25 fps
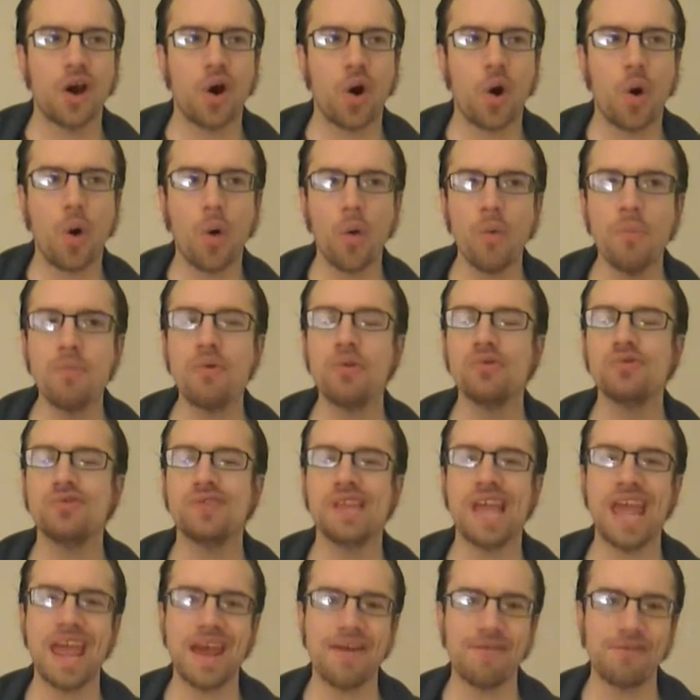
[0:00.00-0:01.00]

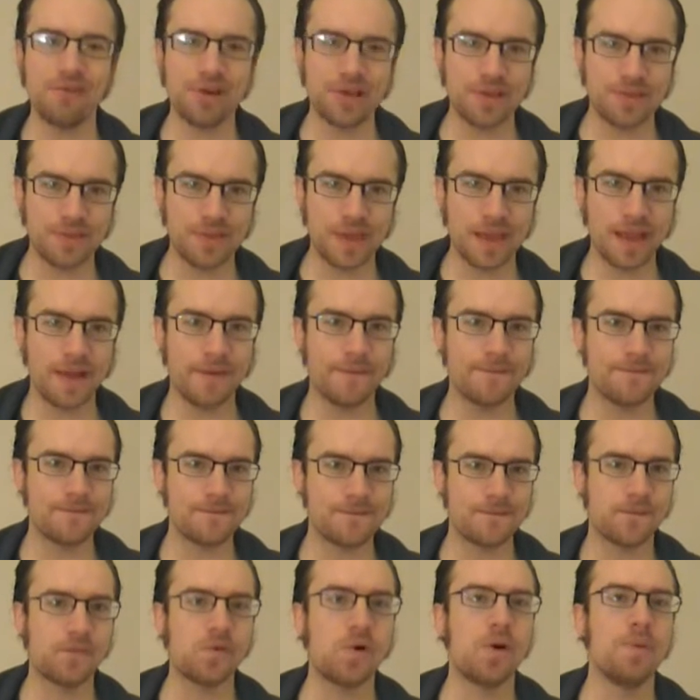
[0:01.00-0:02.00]
almost everything
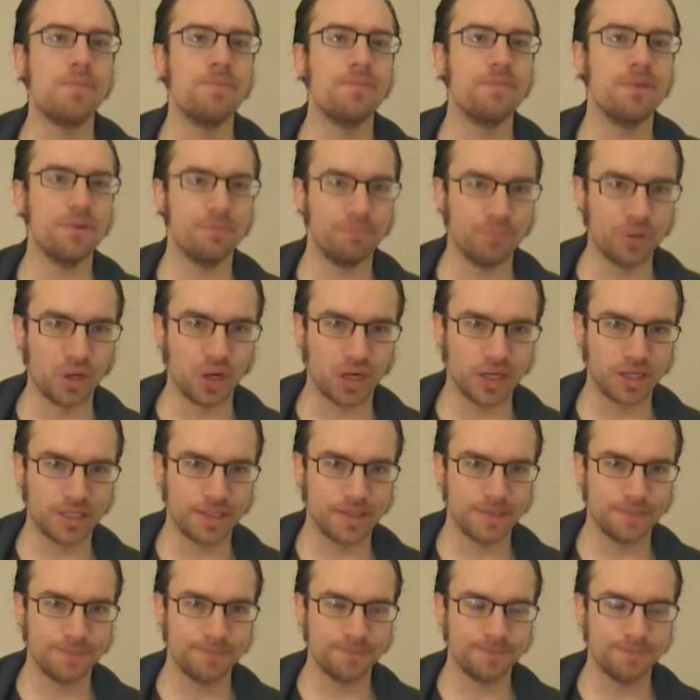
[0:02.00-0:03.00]
from the
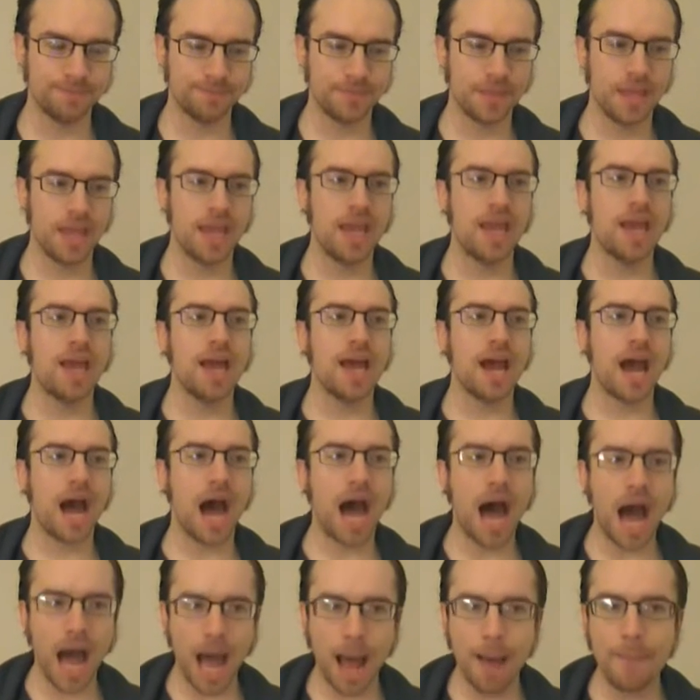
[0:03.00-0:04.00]
book.
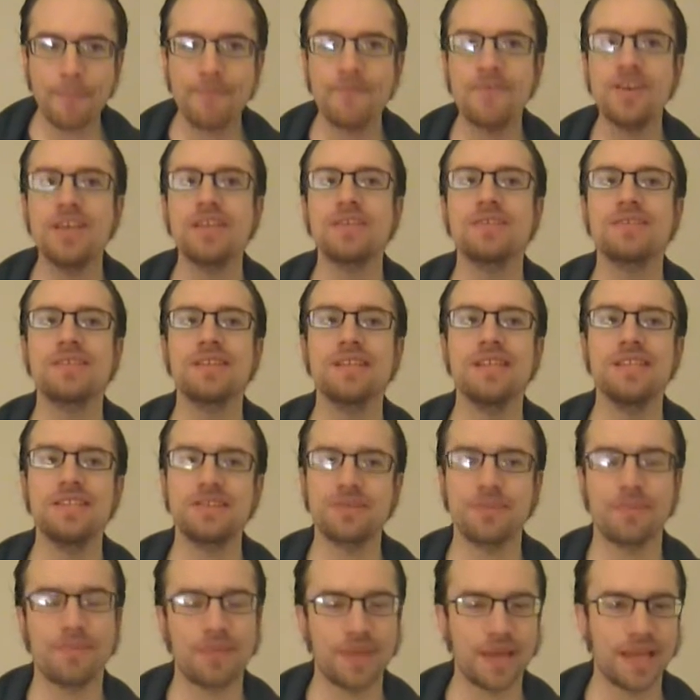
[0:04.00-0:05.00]
Obviously,
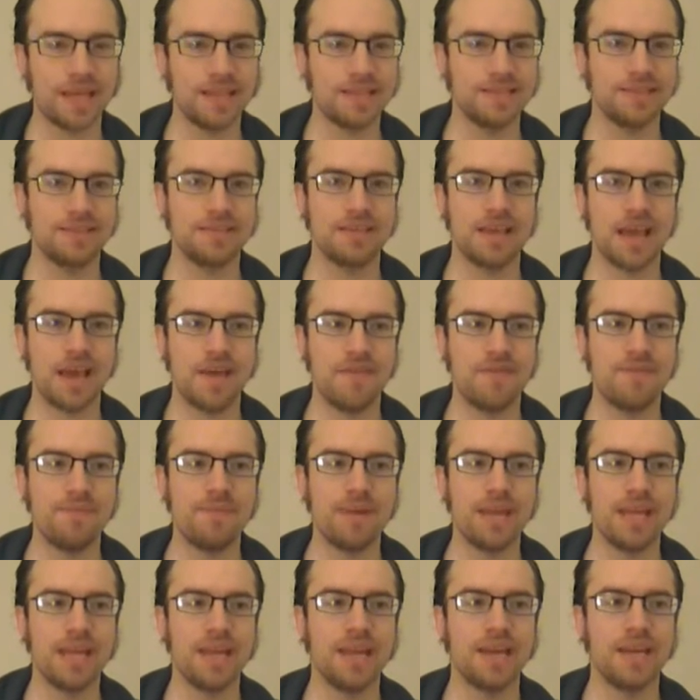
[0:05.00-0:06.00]
some things have
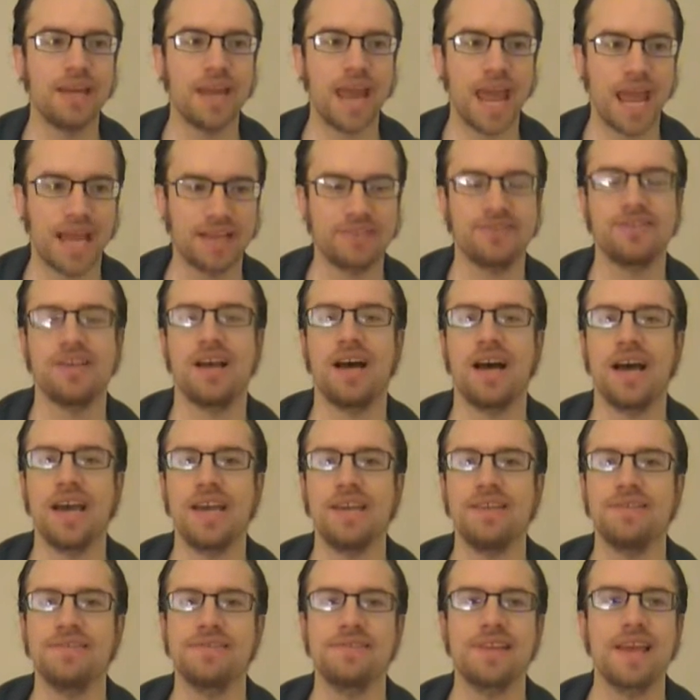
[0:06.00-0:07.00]
been
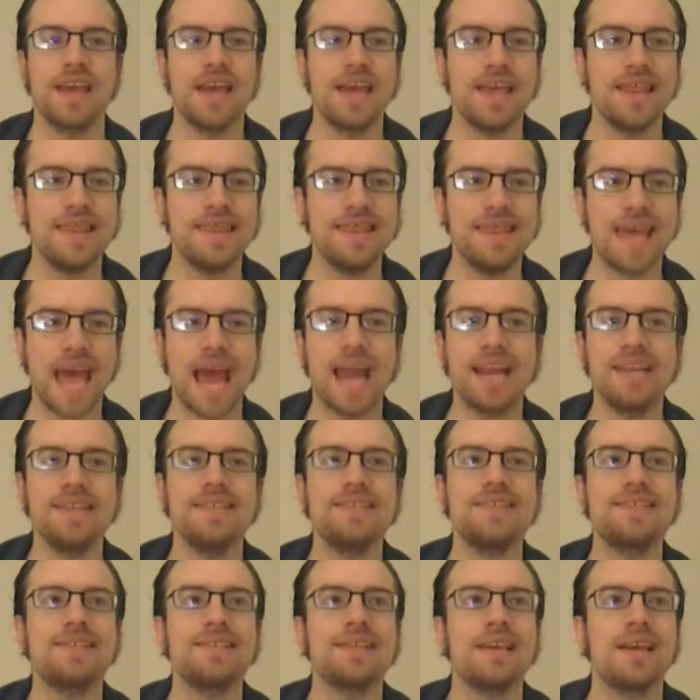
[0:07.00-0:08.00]
excised. That
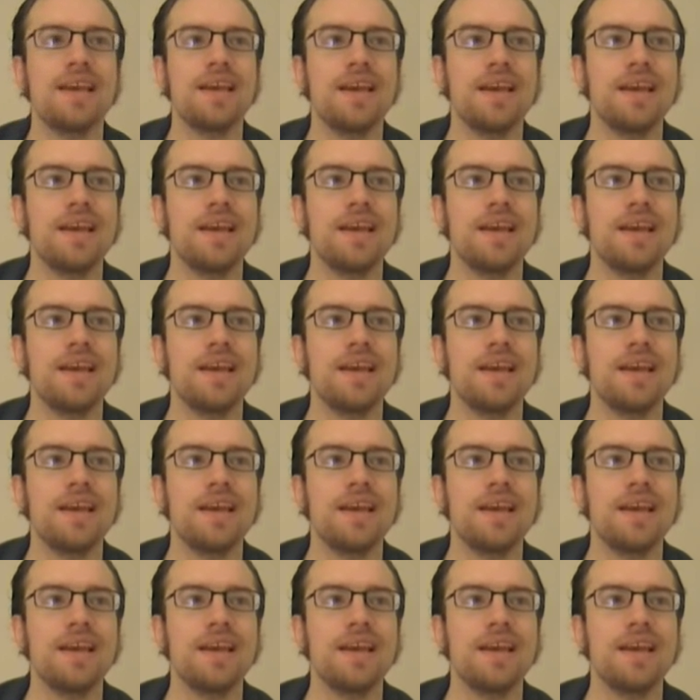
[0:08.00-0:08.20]
is